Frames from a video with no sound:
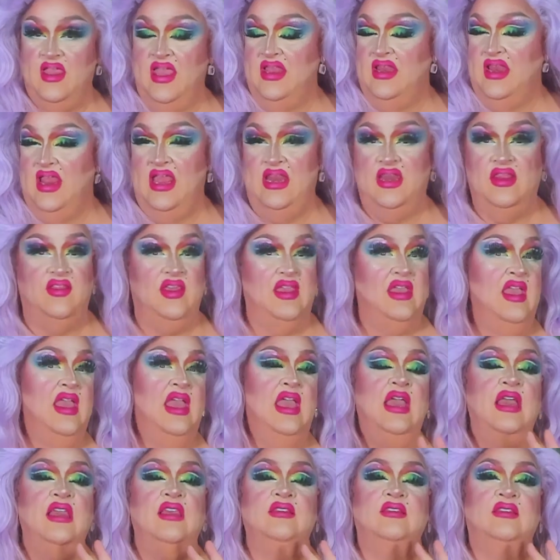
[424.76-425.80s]
and anything,
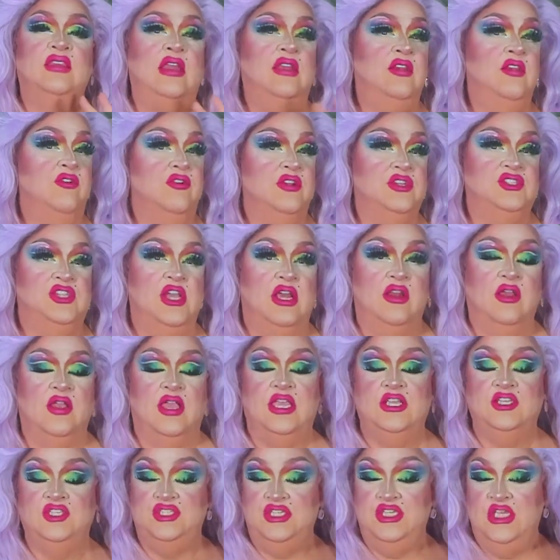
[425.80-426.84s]
send her a shout out,
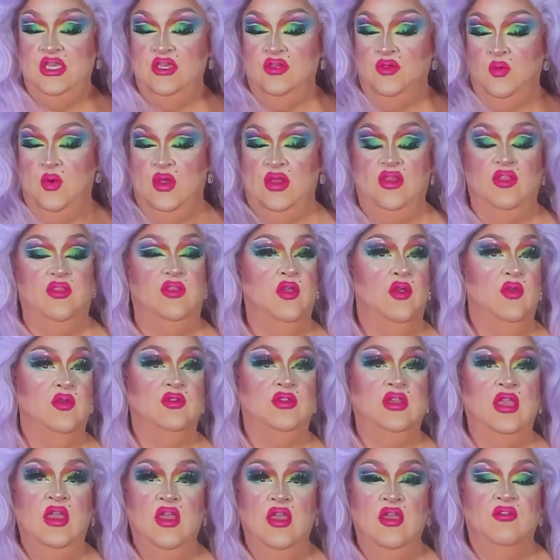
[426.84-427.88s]
because she is one of
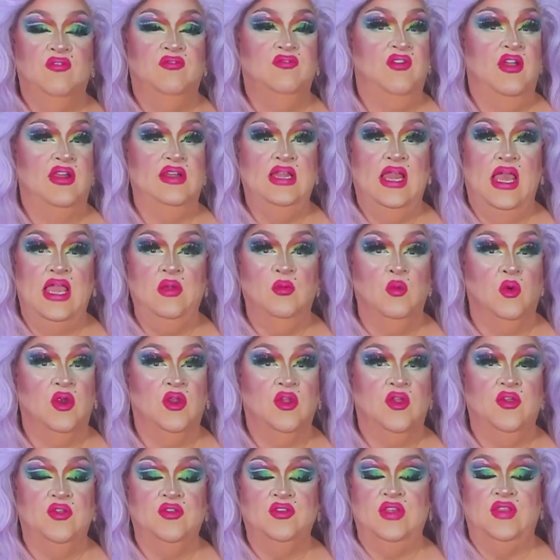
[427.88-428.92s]
those frontline
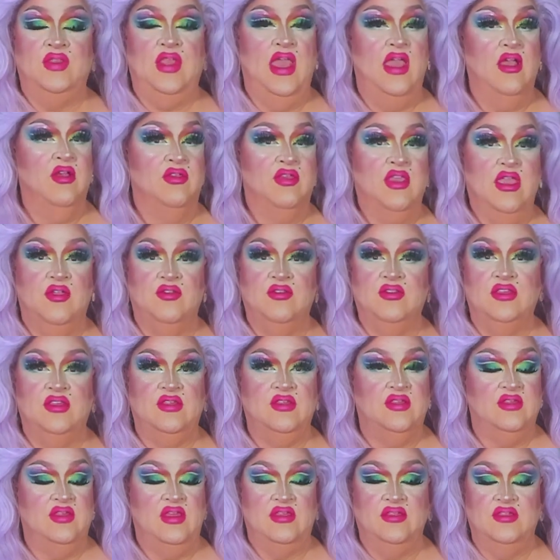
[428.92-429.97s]
workers in the healthcare
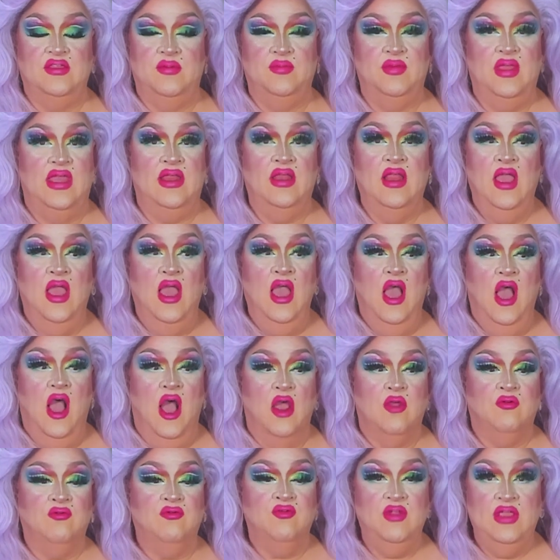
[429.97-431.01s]
system that
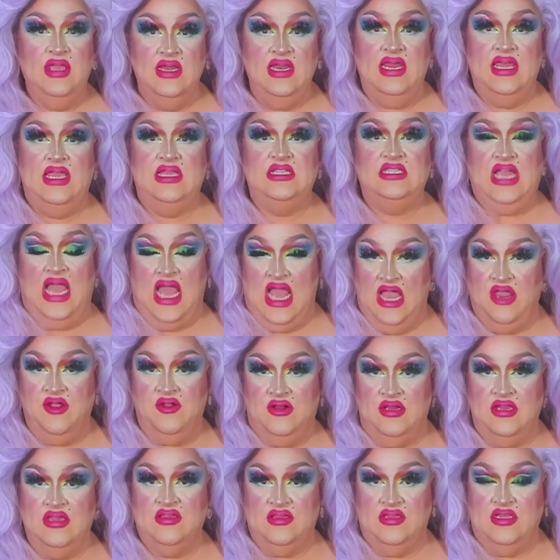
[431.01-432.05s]
are really
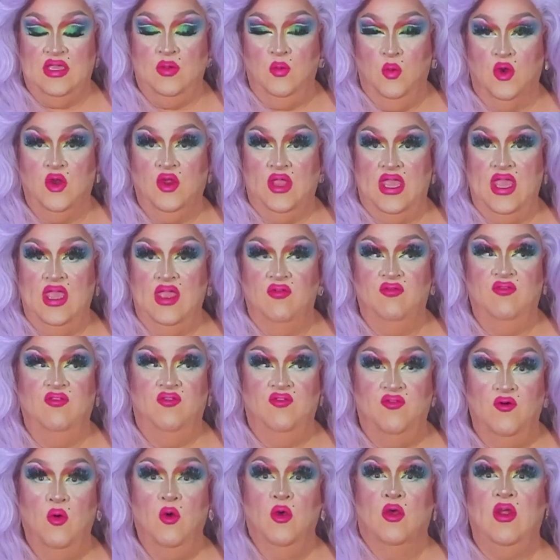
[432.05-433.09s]
tirelessly working
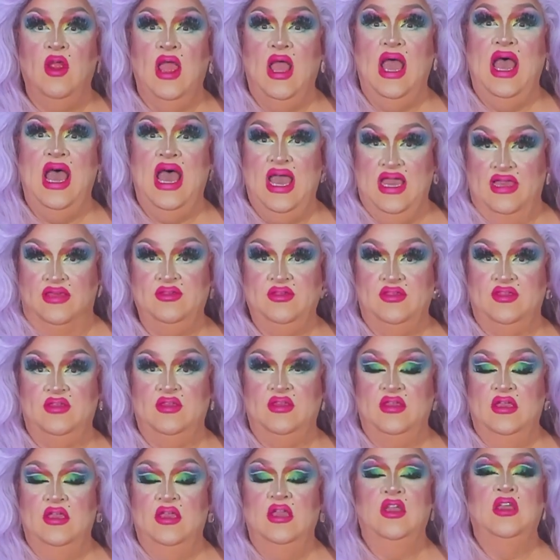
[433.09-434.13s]
for us
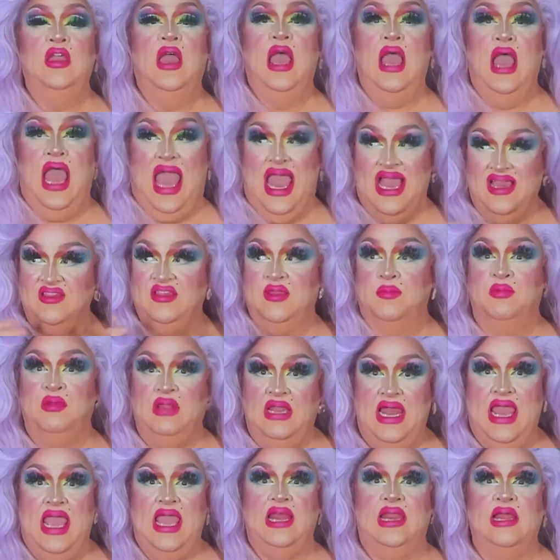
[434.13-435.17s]
as a
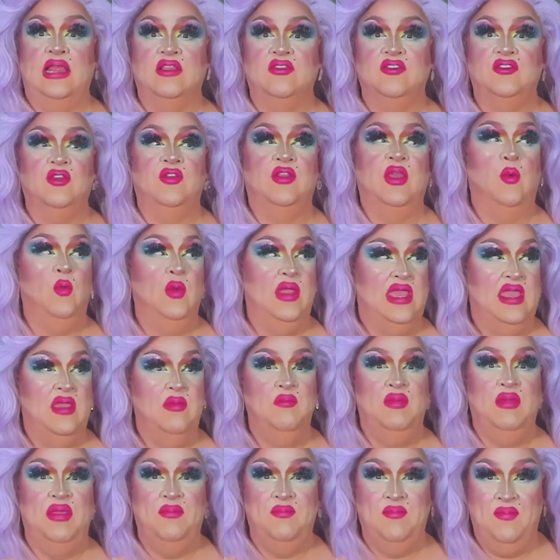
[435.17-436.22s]
planet so that we
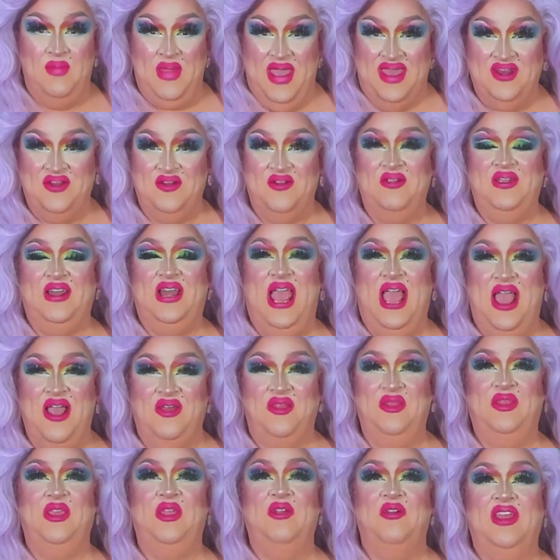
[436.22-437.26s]
can be better and
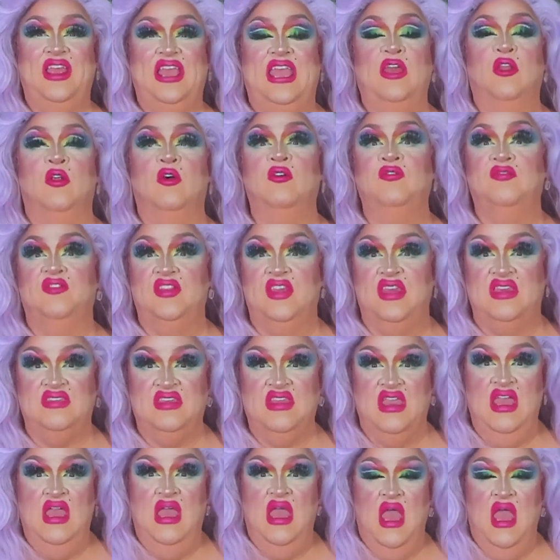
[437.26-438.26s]
healthier and get over this